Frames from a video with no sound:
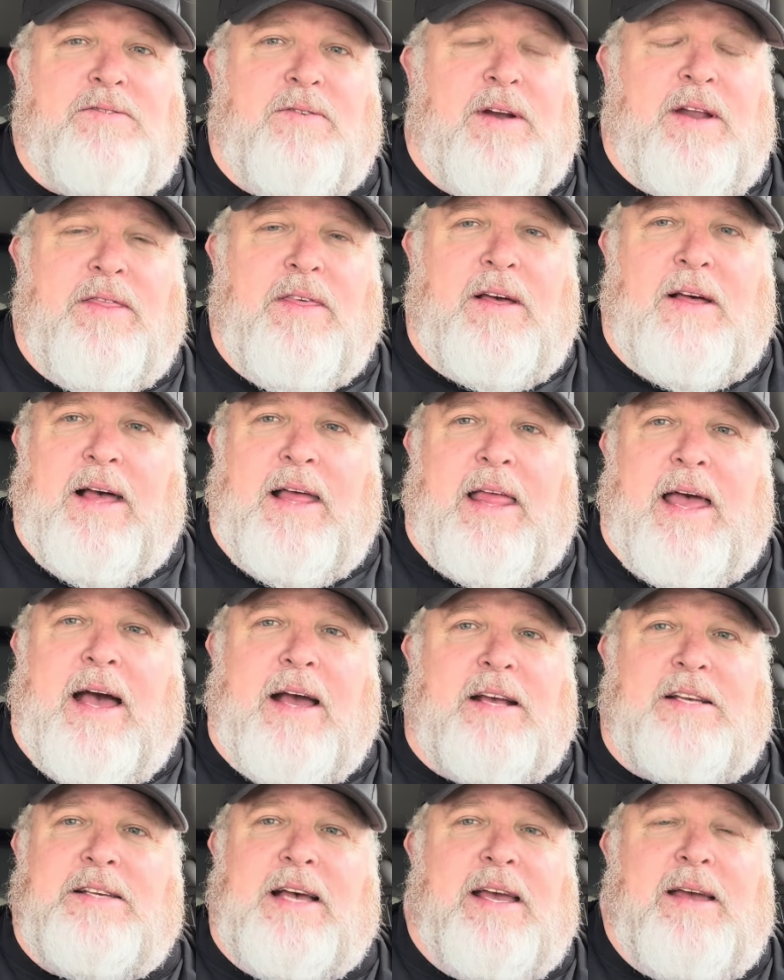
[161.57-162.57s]
or anything like
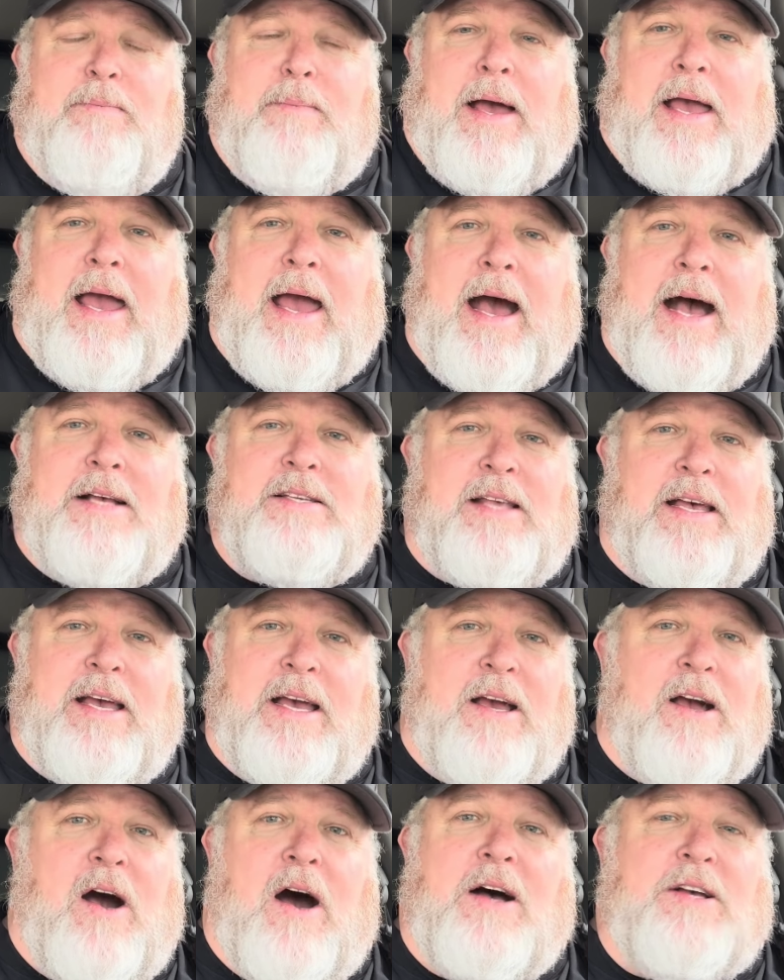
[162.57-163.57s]
that, because I get my gas like
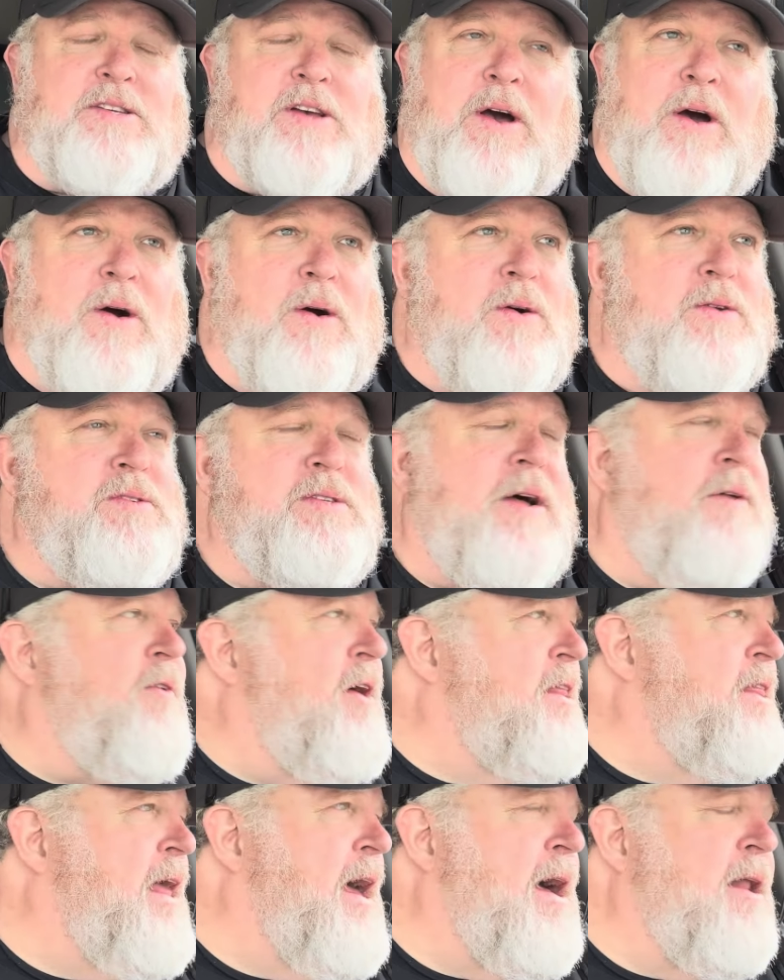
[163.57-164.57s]
at Costco and stuff
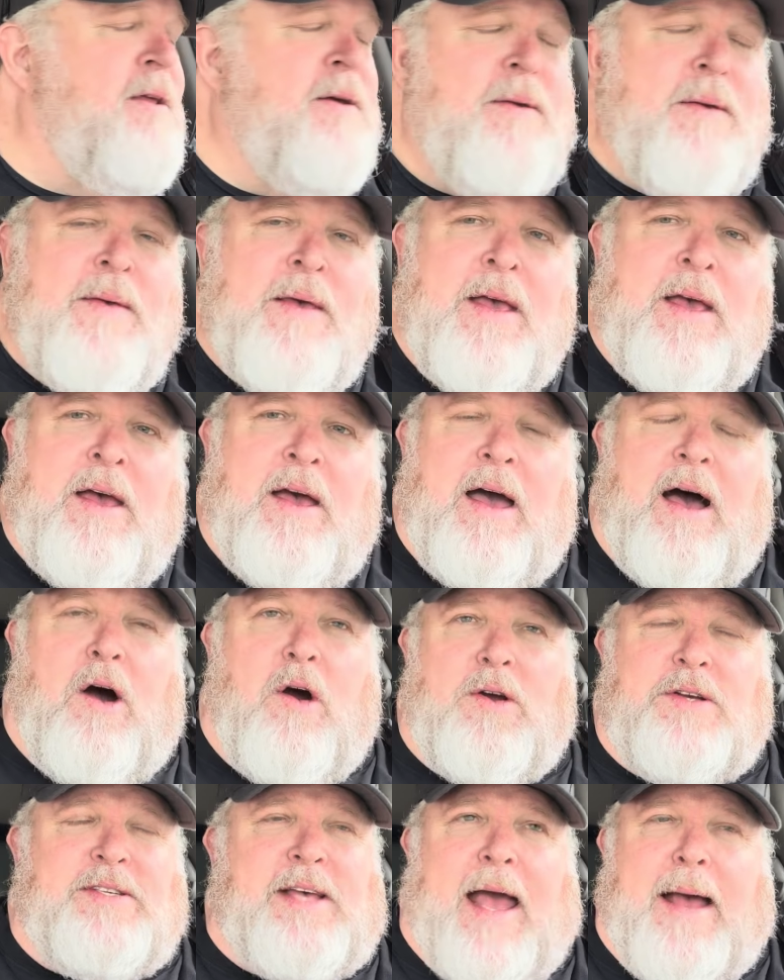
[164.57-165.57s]
like that,
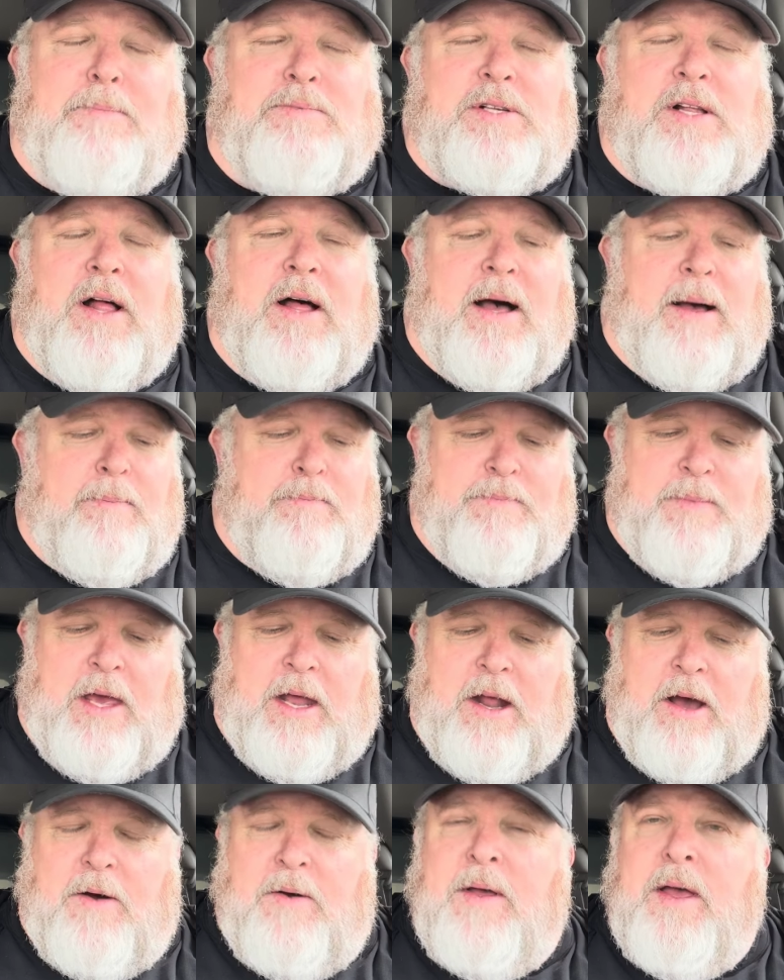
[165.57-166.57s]
or Sam's Club, you
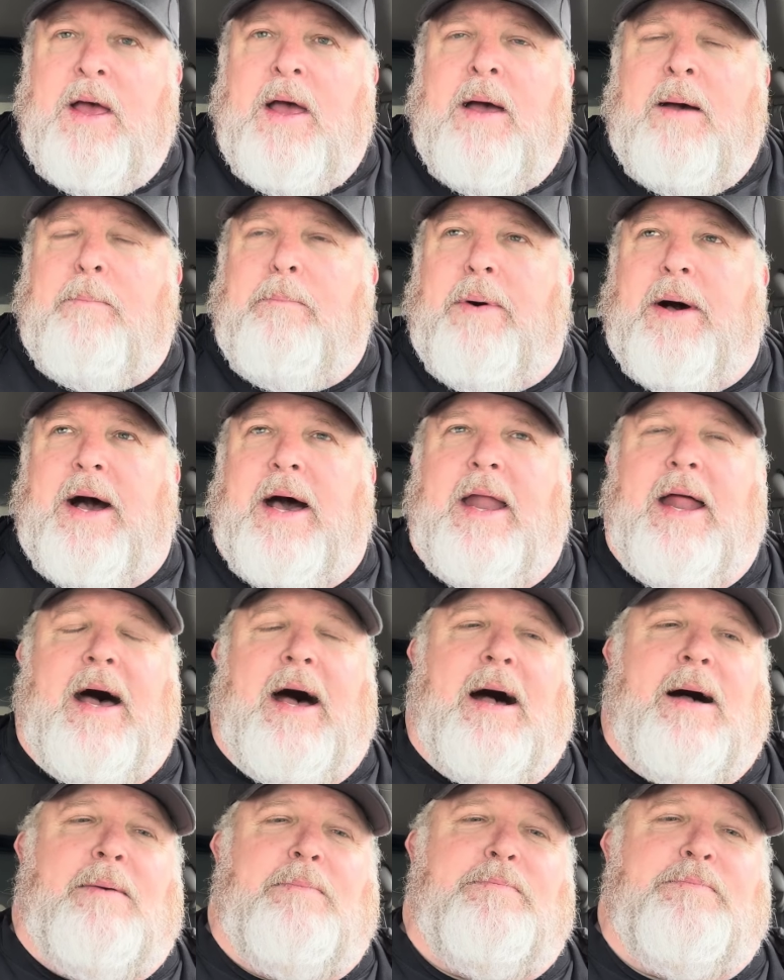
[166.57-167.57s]
know. But
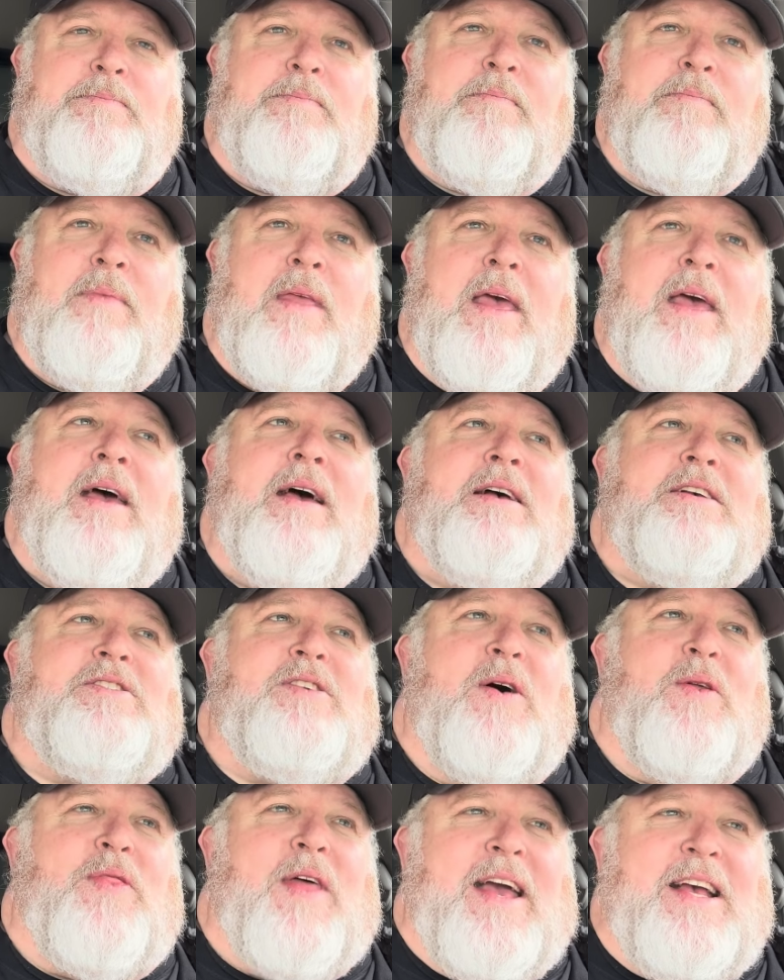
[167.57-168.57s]
um,
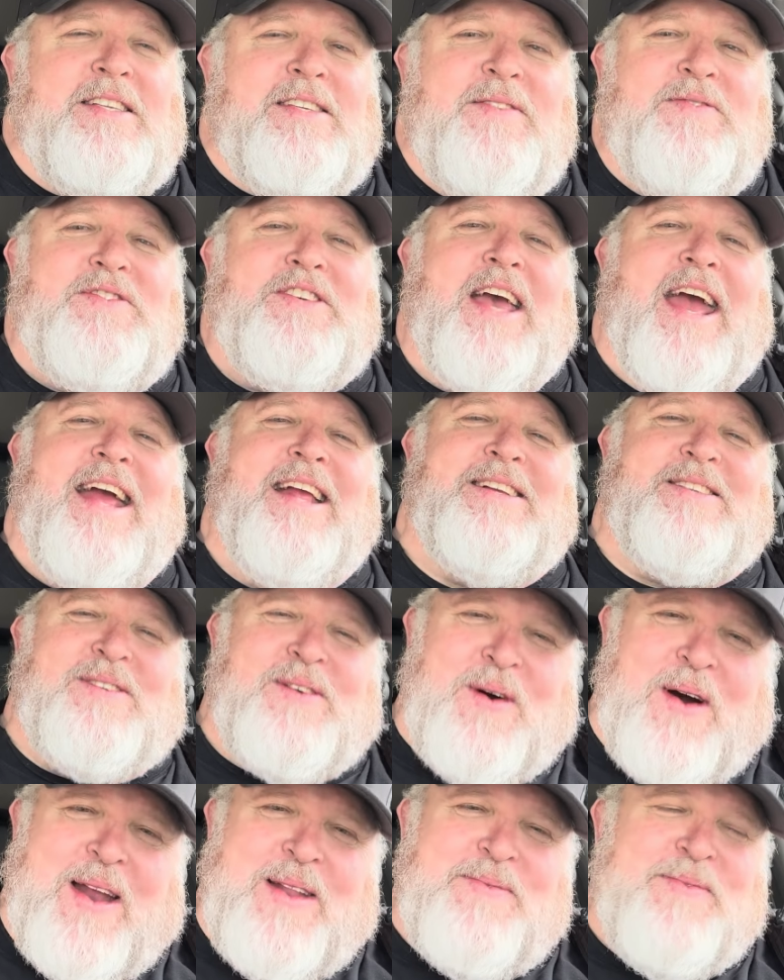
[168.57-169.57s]
so things have changed
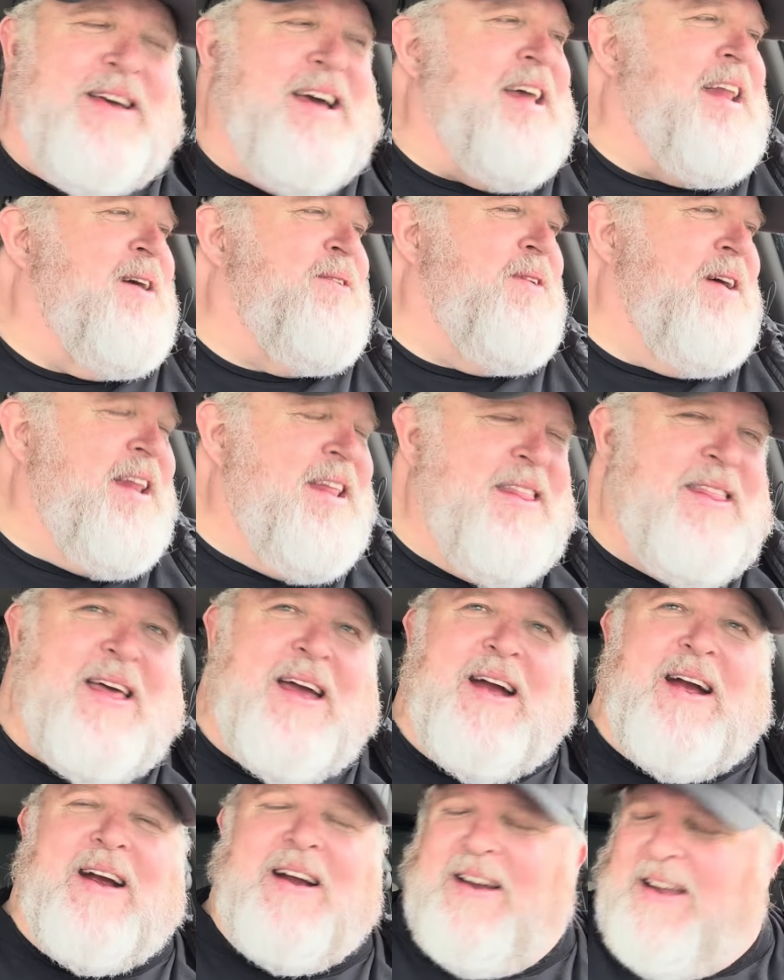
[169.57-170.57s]
quite a bit. I went in
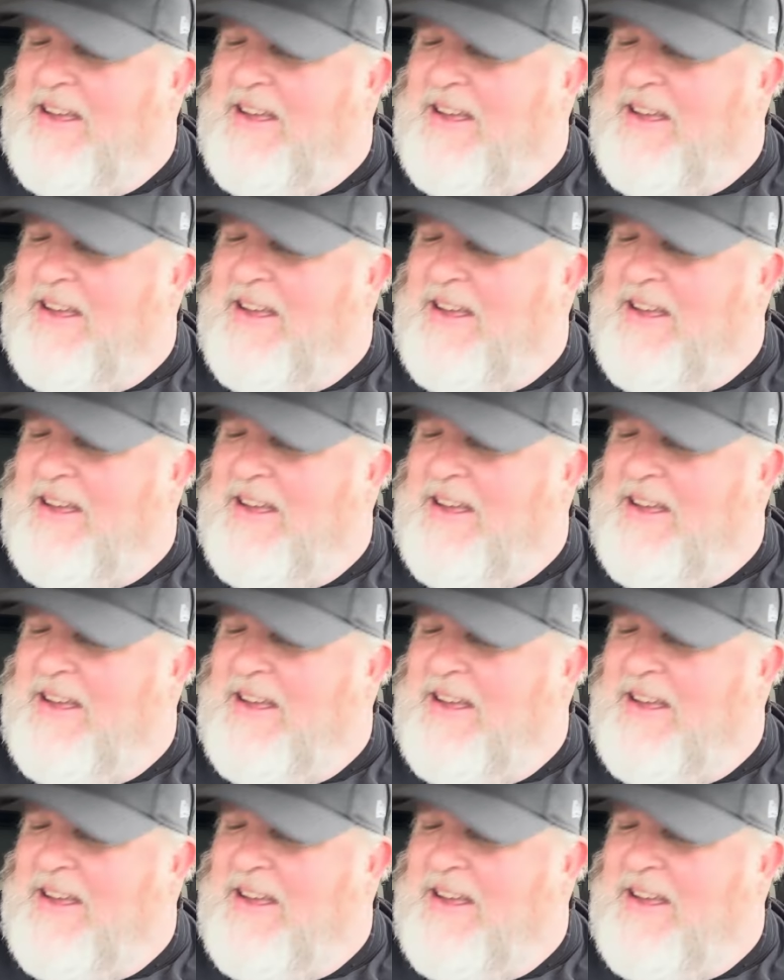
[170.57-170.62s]
there,